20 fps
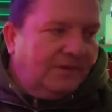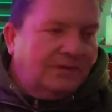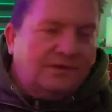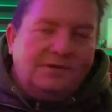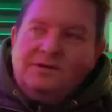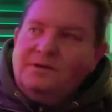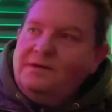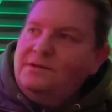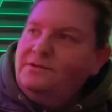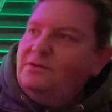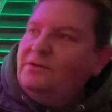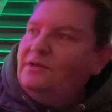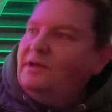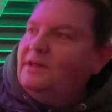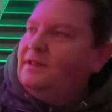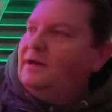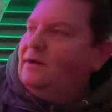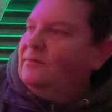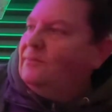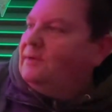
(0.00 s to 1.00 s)
So I do
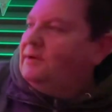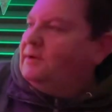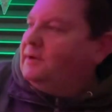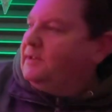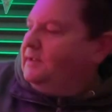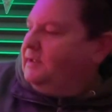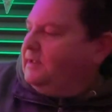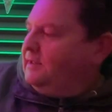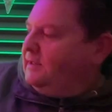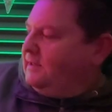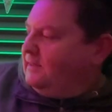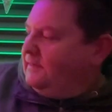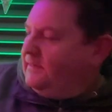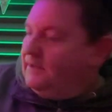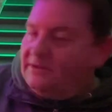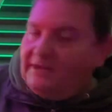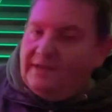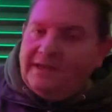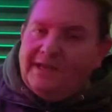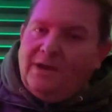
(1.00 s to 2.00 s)
like that one.
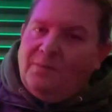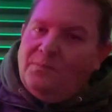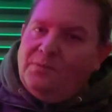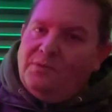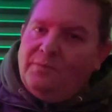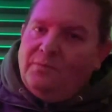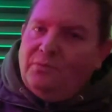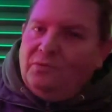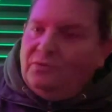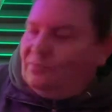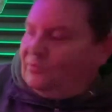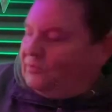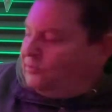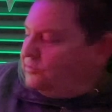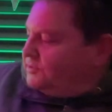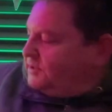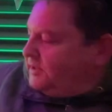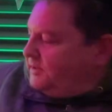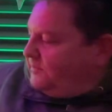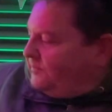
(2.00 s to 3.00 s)
They didn't come with the
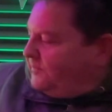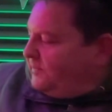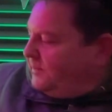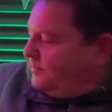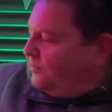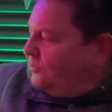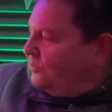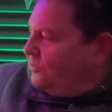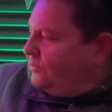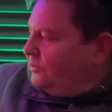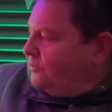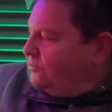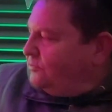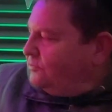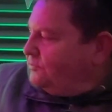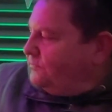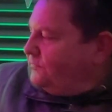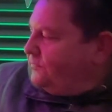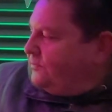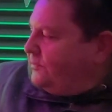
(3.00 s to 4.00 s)
baubles. I bought
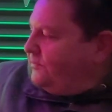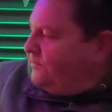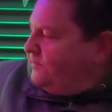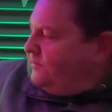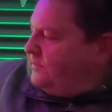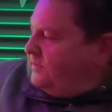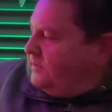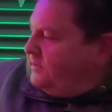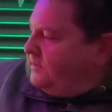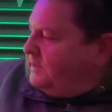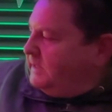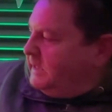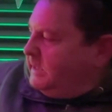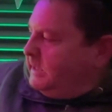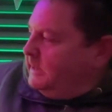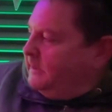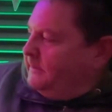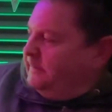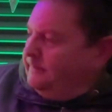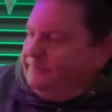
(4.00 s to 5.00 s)
those from,
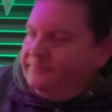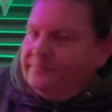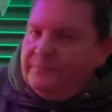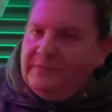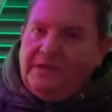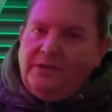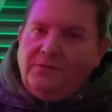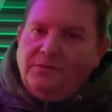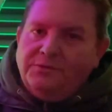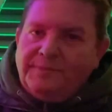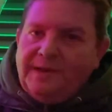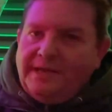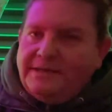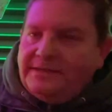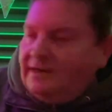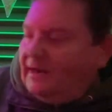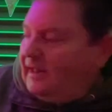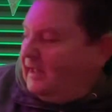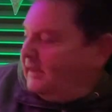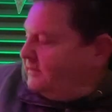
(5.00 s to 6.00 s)
I think it was
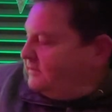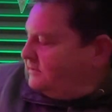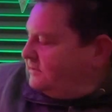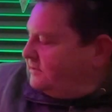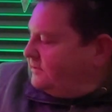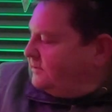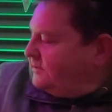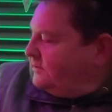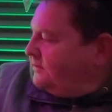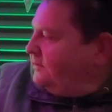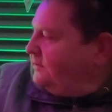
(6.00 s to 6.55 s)
Matalan's,